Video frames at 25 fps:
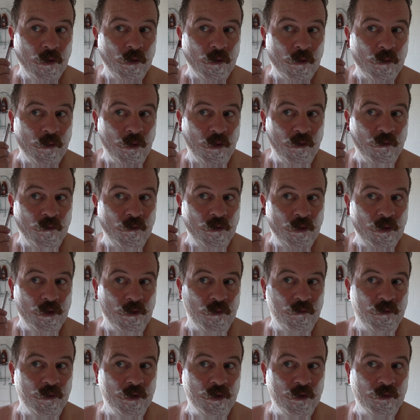Quite fun, I
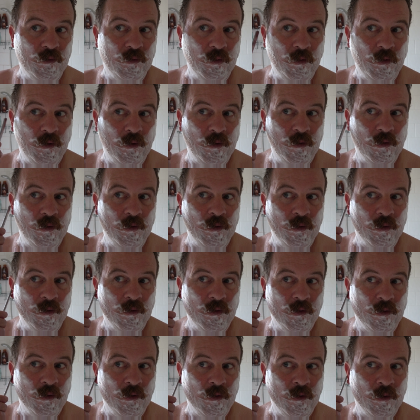think, as well."
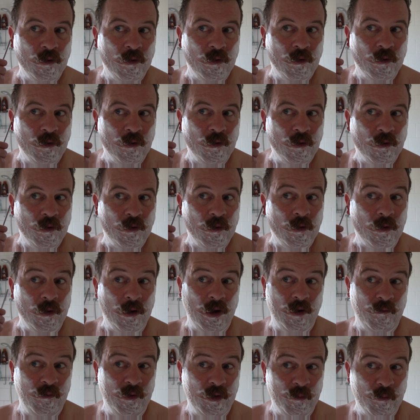I
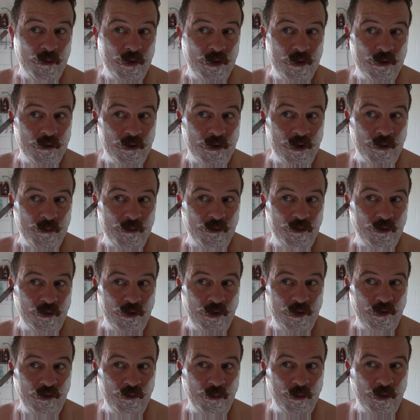have nicked my ear a couple of
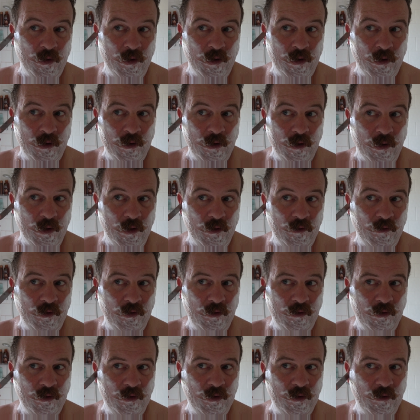times, but you know,
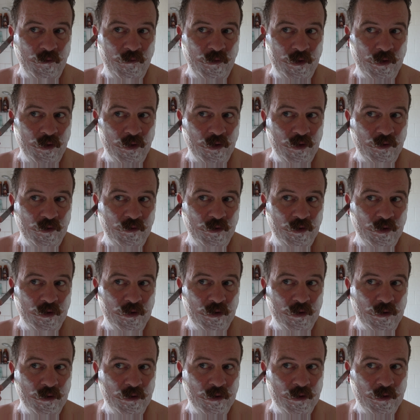if you're nice
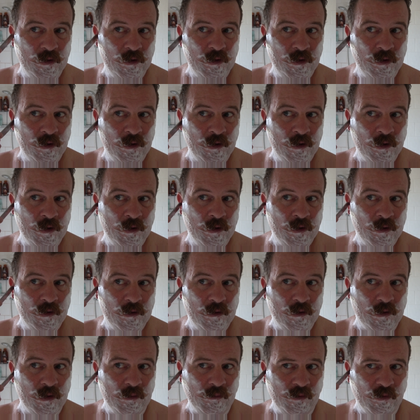and
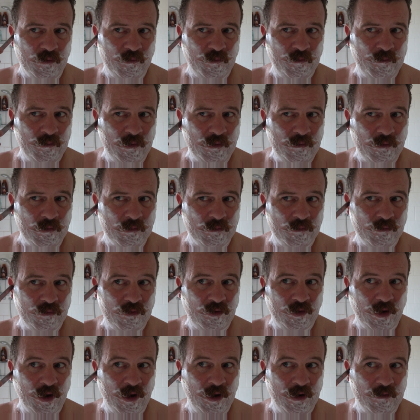you know, I'm not
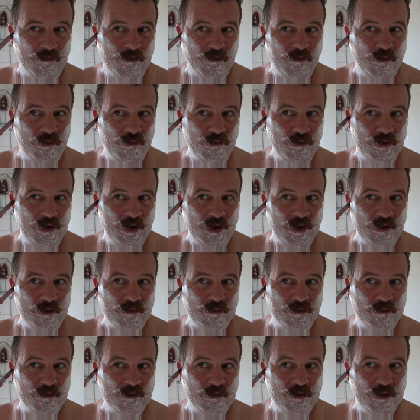scared of a few nicks
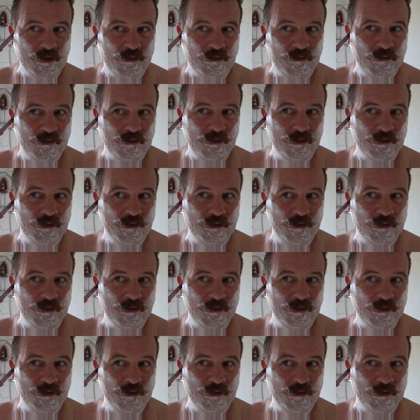and stuff.